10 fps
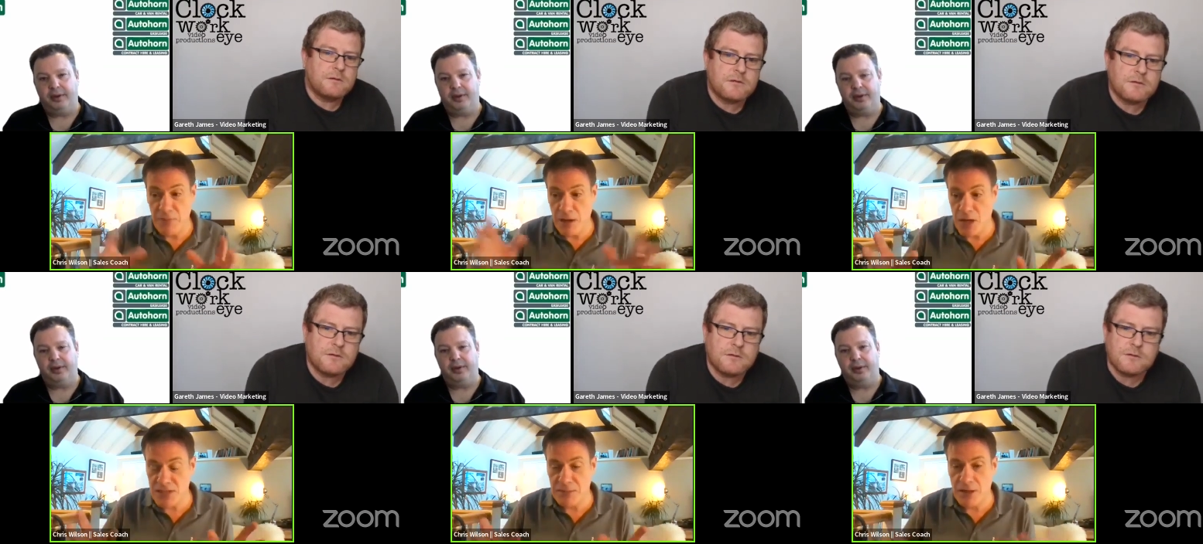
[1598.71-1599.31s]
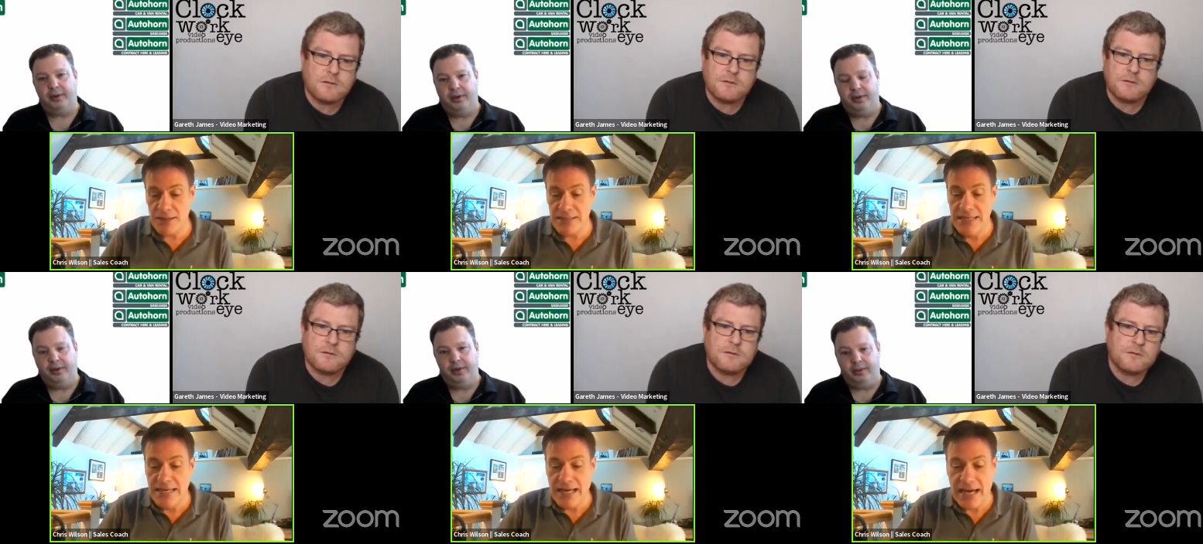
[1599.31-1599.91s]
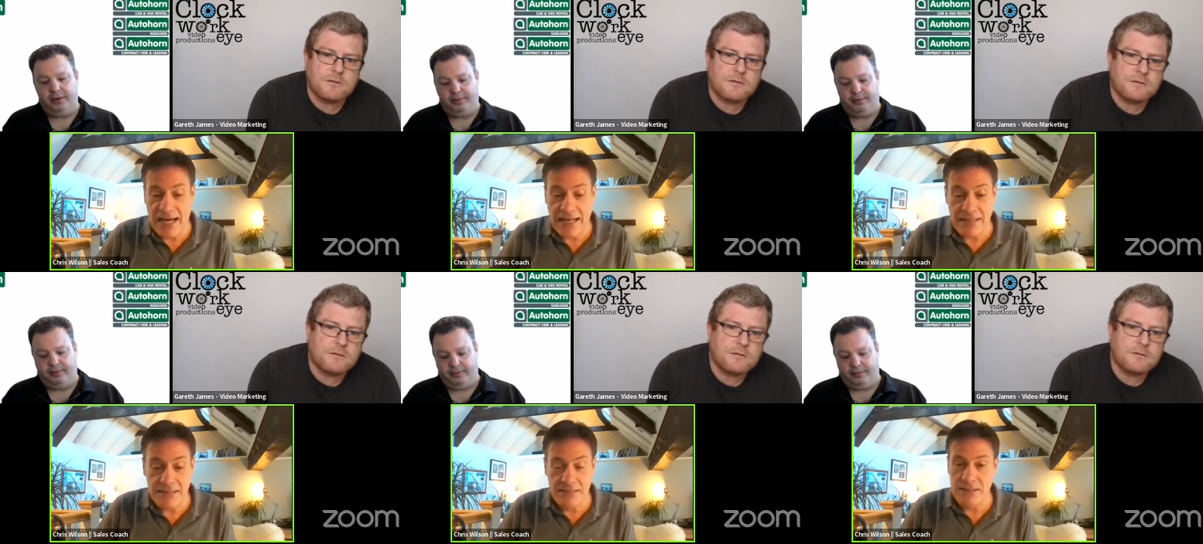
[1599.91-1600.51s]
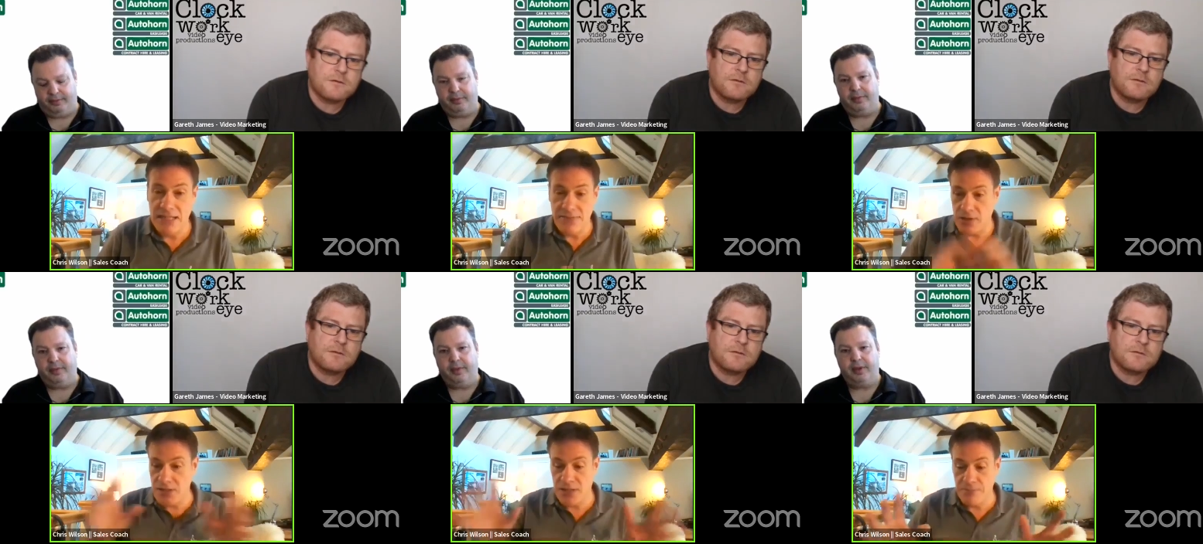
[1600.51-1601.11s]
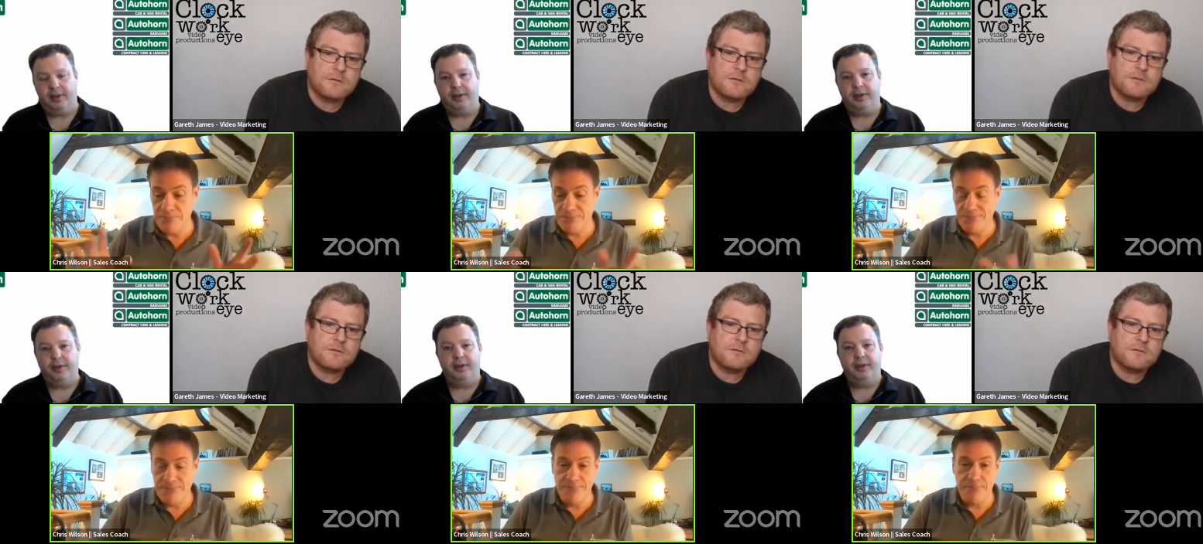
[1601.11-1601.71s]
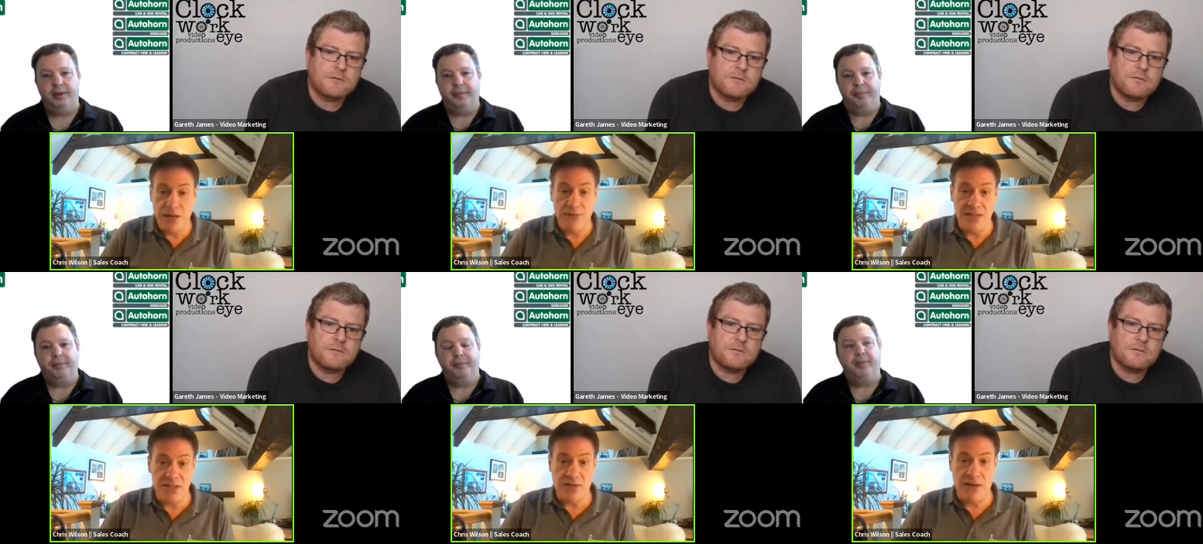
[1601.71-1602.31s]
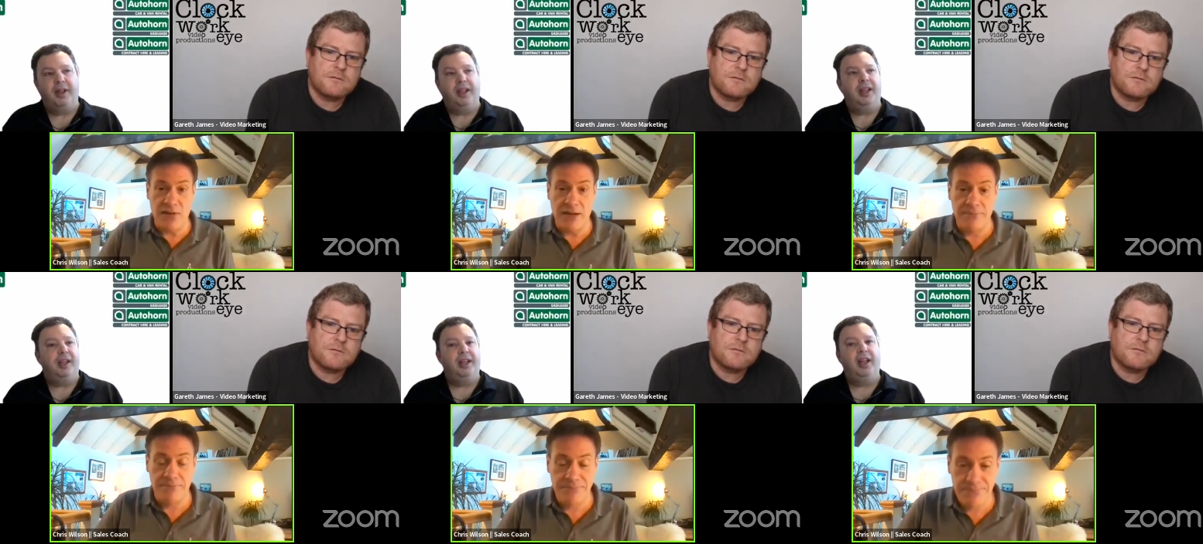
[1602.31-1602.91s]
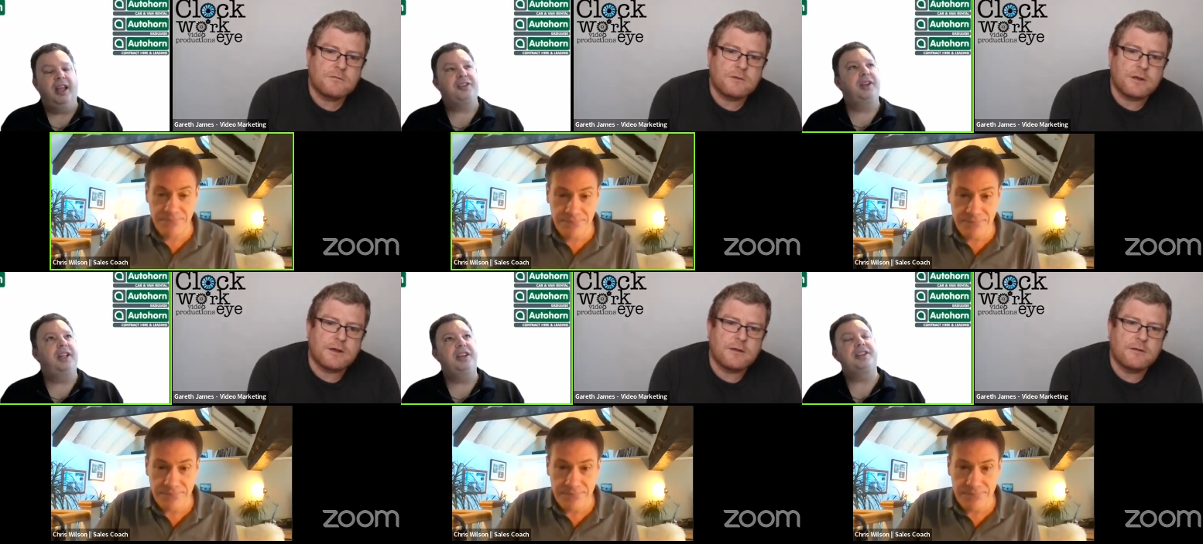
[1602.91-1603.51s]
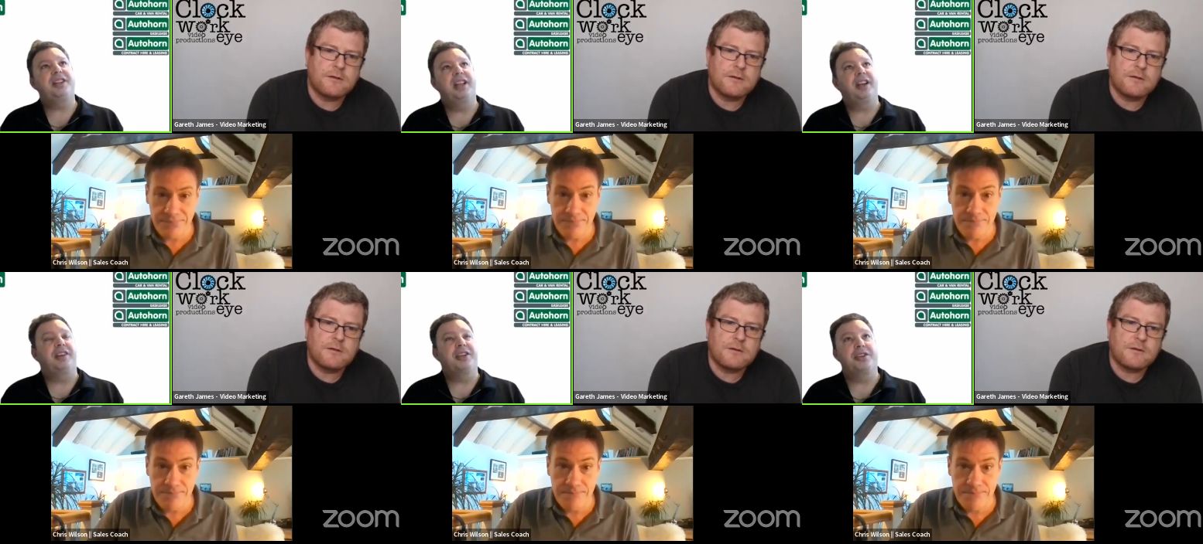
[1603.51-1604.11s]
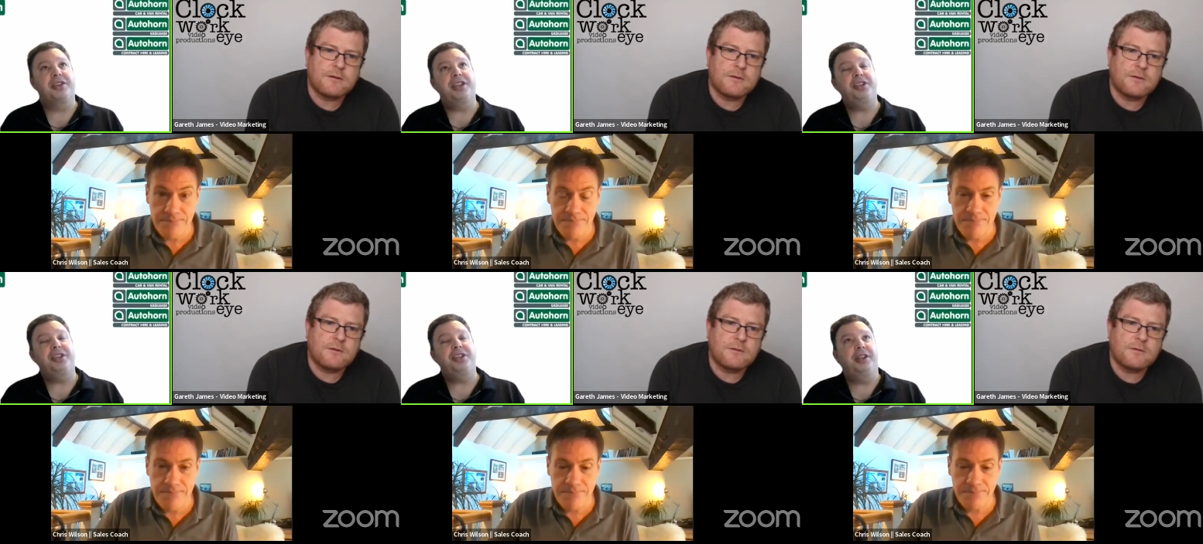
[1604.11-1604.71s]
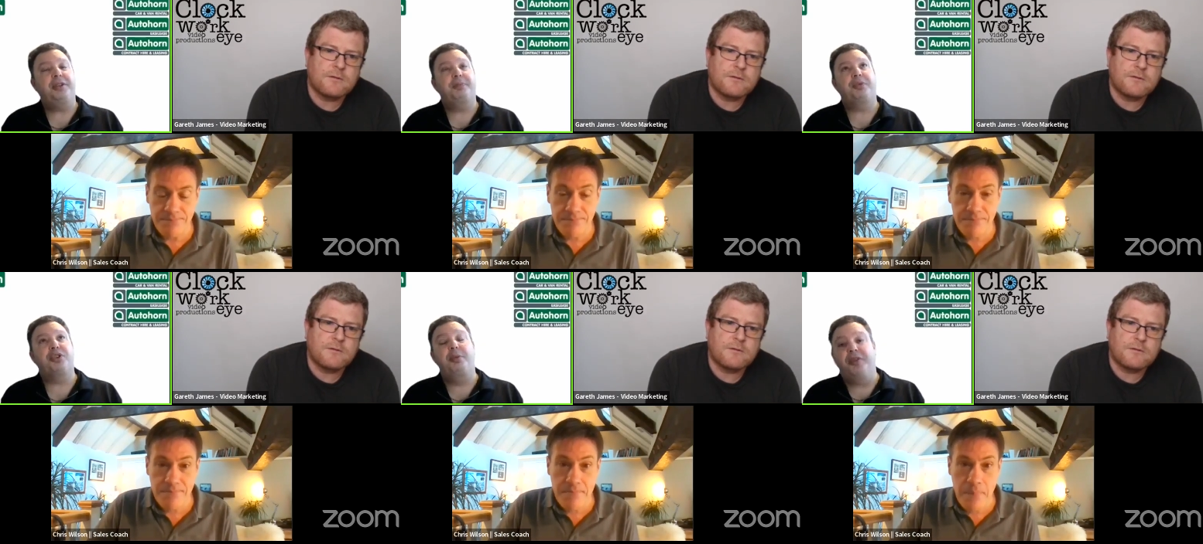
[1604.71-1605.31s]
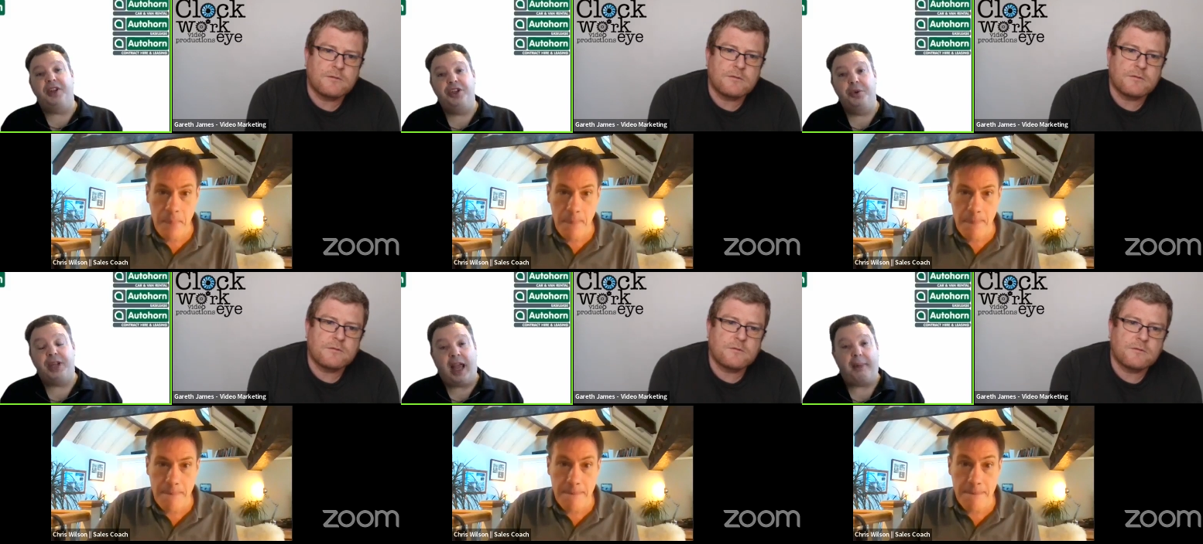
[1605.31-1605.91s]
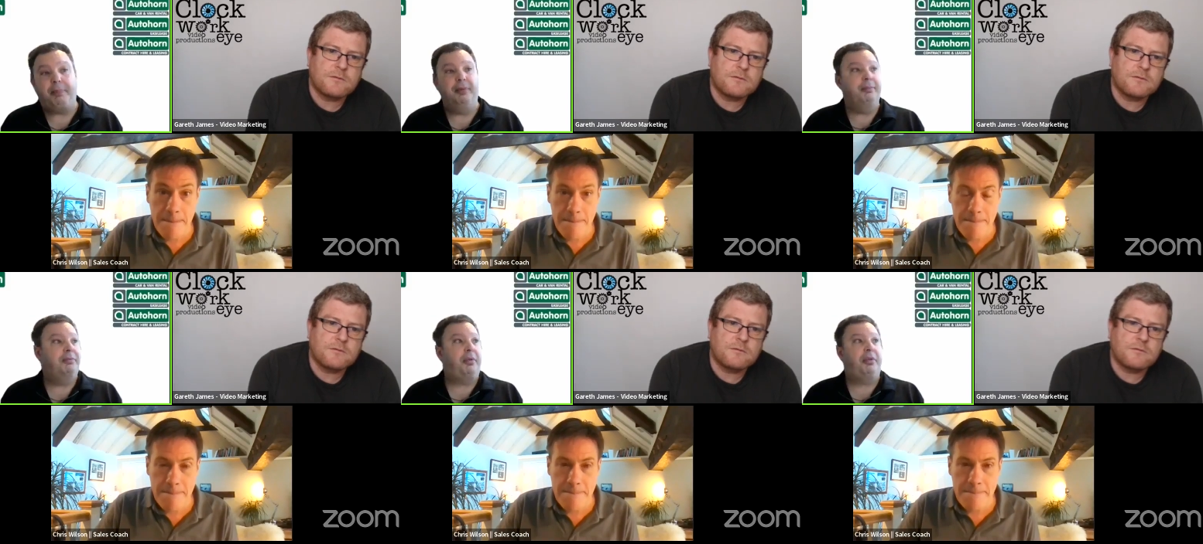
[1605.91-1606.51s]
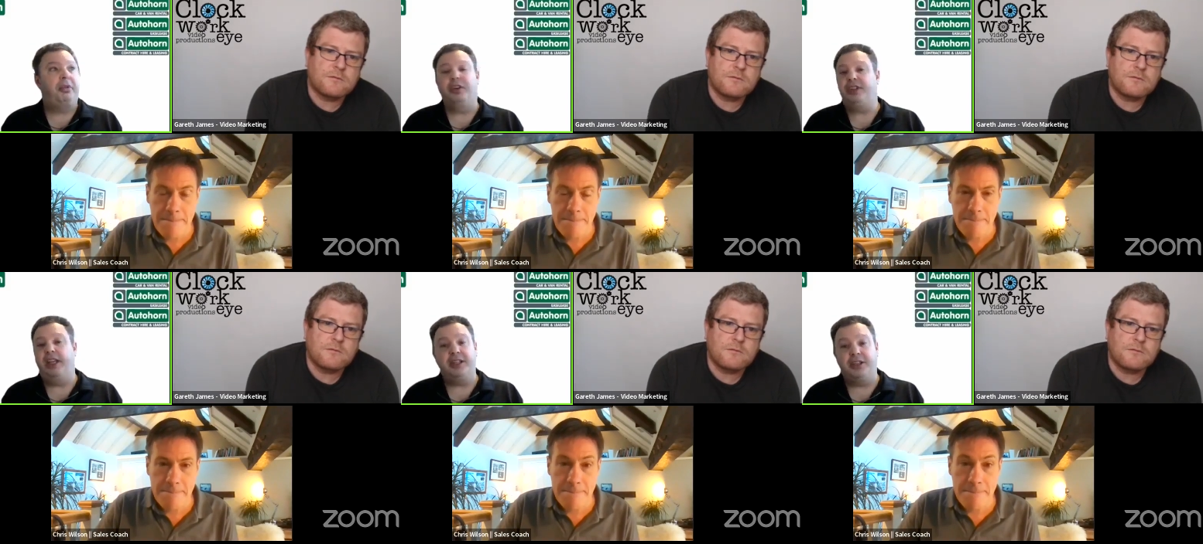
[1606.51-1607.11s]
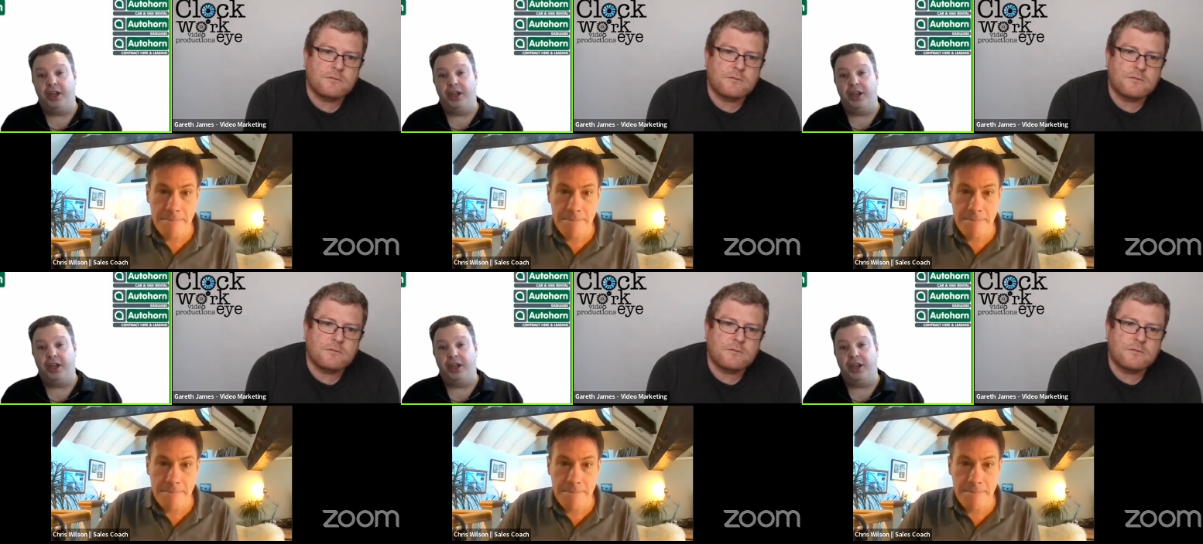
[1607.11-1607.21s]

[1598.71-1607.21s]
Speaker 1: male mastermind and deliver some benefits around that.
Speaker 2: It's really interesting that Chris, because this this some of this used to happen 30 years